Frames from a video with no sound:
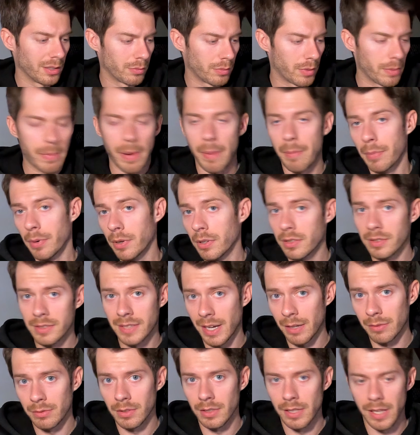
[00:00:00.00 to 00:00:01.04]
remember
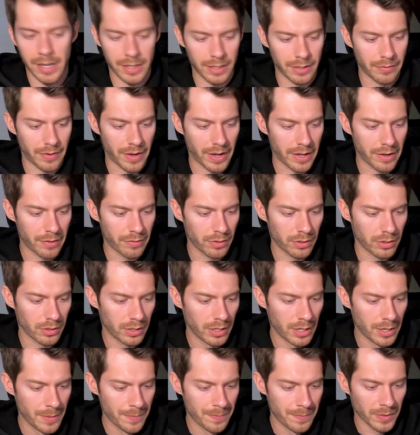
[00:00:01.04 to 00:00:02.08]
down the line if I ever